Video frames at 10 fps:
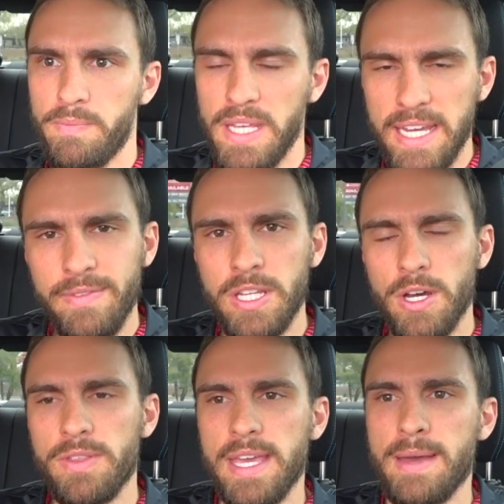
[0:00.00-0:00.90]
Even
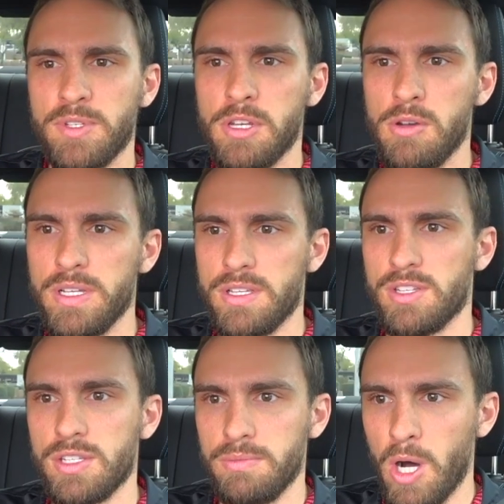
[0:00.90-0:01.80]
though the M2 is a
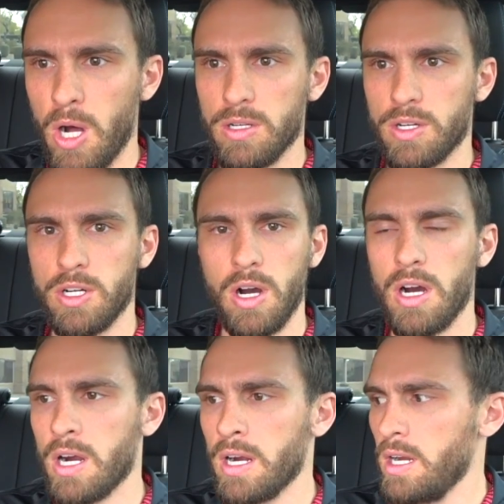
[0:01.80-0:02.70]
smaller
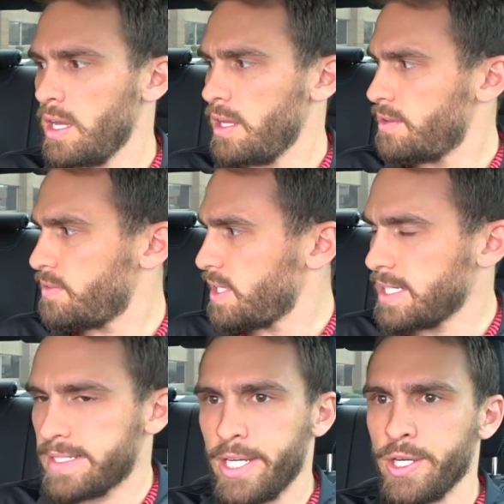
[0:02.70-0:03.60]
car, the
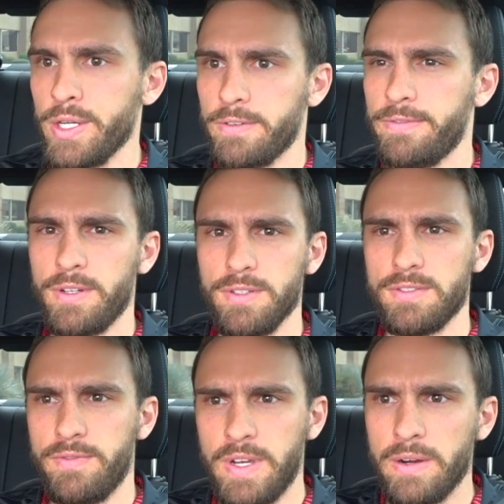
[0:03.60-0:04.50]
interior
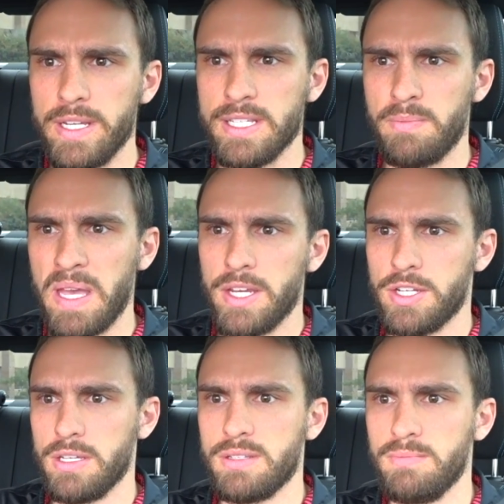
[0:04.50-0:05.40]
feels very
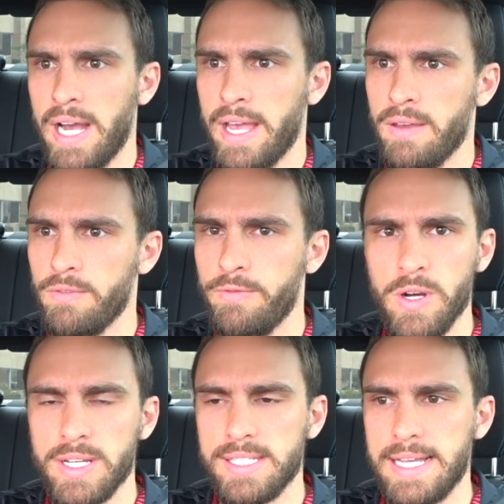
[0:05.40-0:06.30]
spacious. My
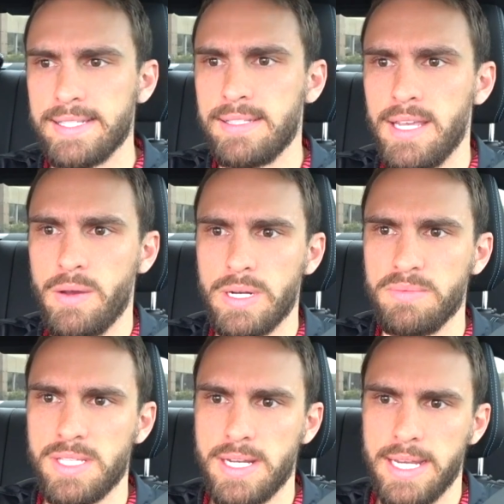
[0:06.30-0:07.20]
Focus ST, when
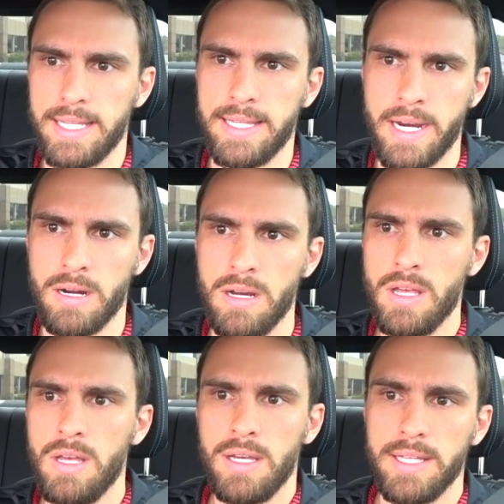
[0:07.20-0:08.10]
I'm sitting in there,
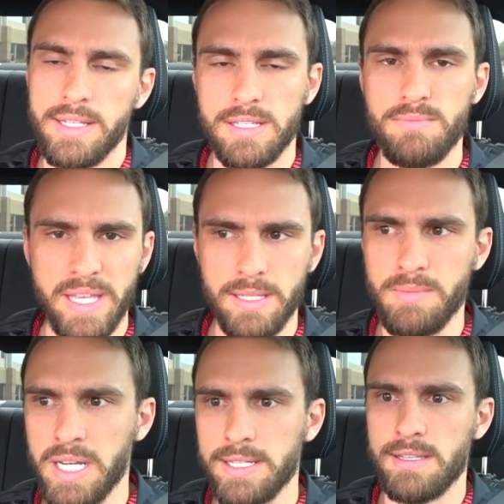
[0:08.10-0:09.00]
and this is mainly
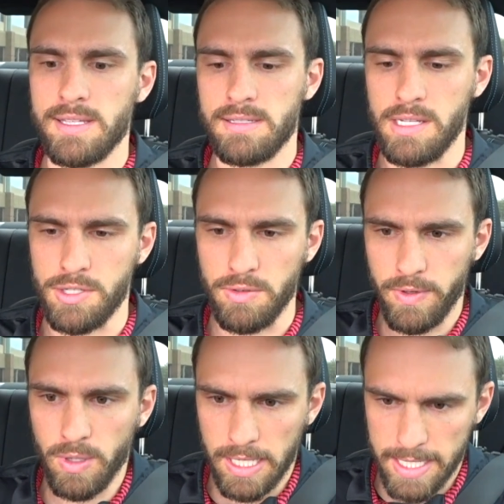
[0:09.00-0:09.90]
because of the seats, you
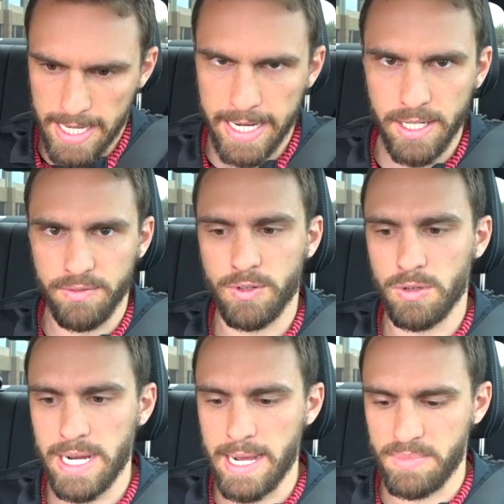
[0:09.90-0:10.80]
feel kind of
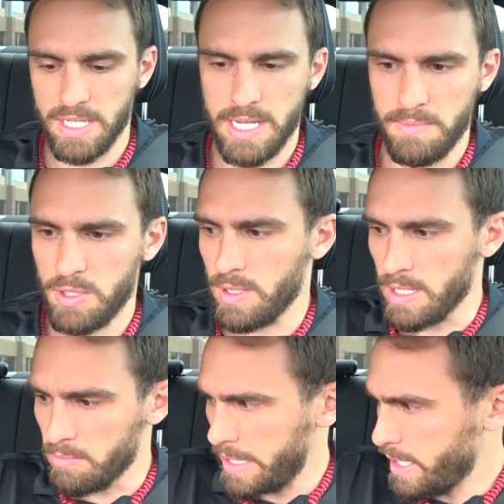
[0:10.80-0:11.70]
cramped. It keeps you
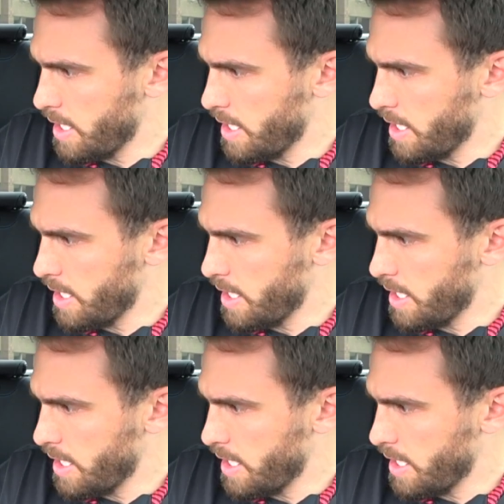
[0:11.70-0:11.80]
in, but